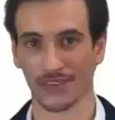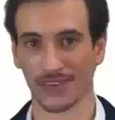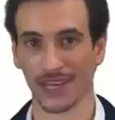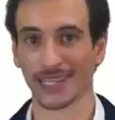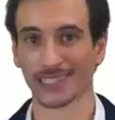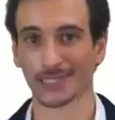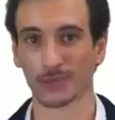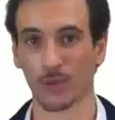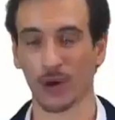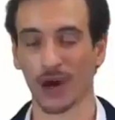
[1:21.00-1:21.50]

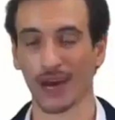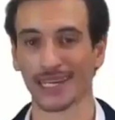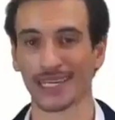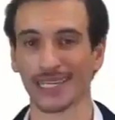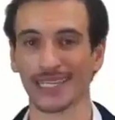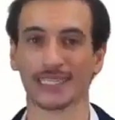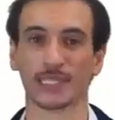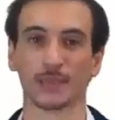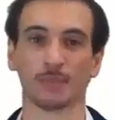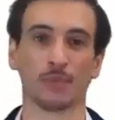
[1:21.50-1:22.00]
That's
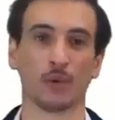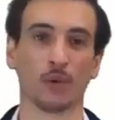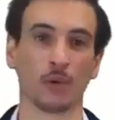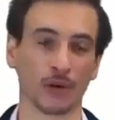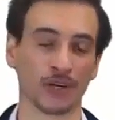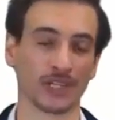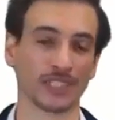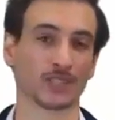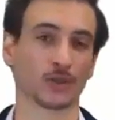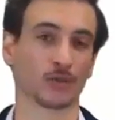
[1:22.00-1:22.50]
why it's
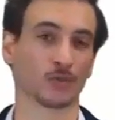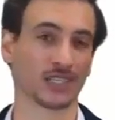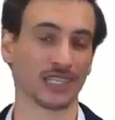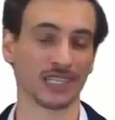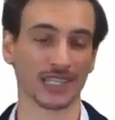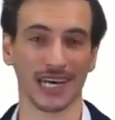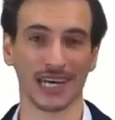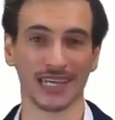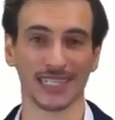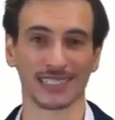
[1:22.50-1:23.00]
important to
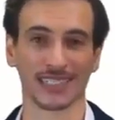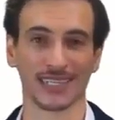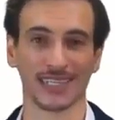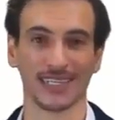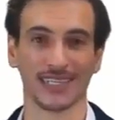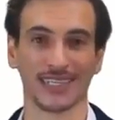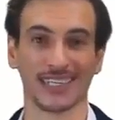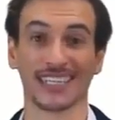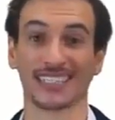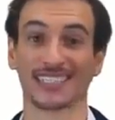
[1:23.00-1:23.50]
realize
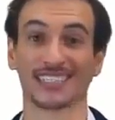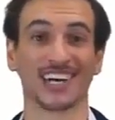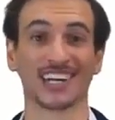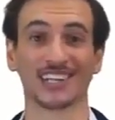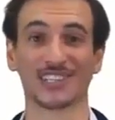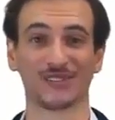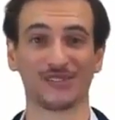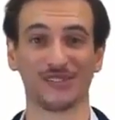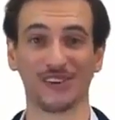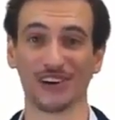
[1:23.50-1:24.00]
it's
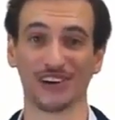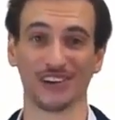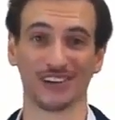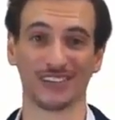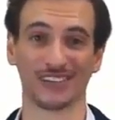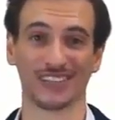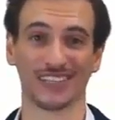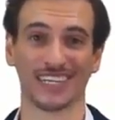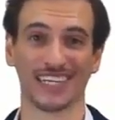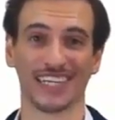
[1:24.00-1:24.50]
not your fault.
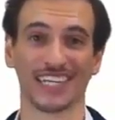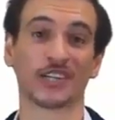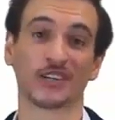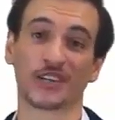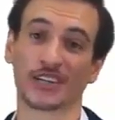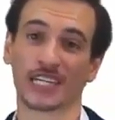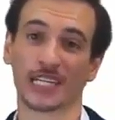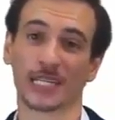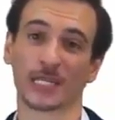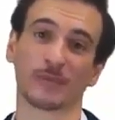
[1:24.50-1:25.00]

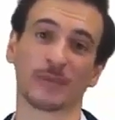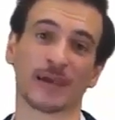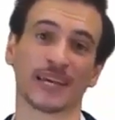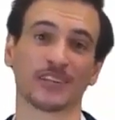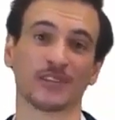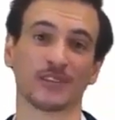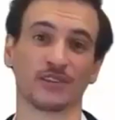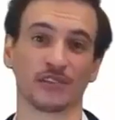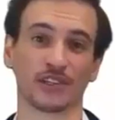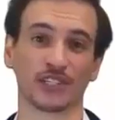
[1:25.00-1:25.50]
Here at
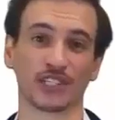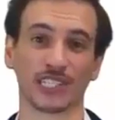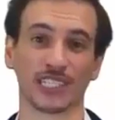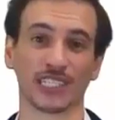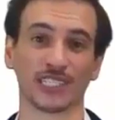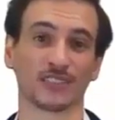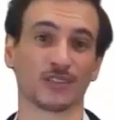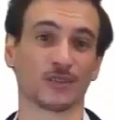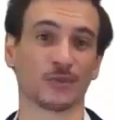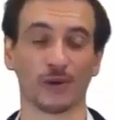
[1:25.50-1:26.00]
ClickBank
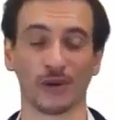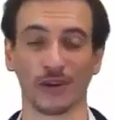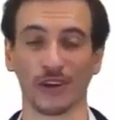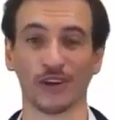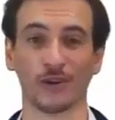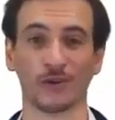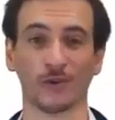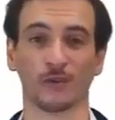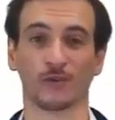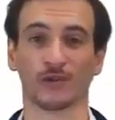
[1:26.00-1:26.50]
University
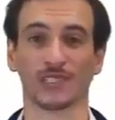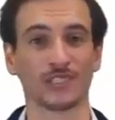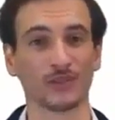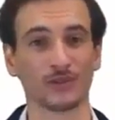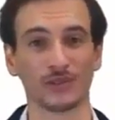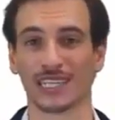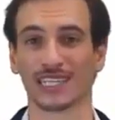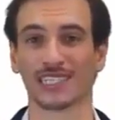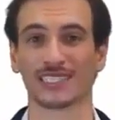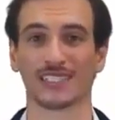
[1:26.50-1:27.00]
2.0, we
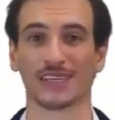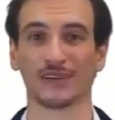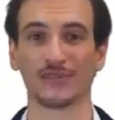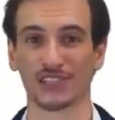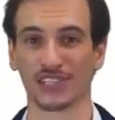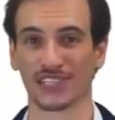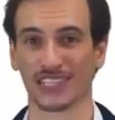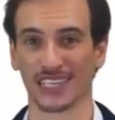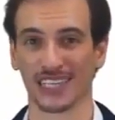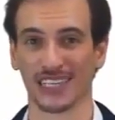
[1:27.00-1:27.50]
do things
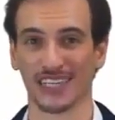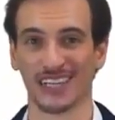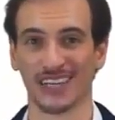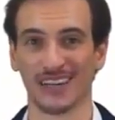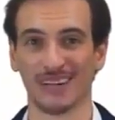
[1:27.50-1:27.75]
differently.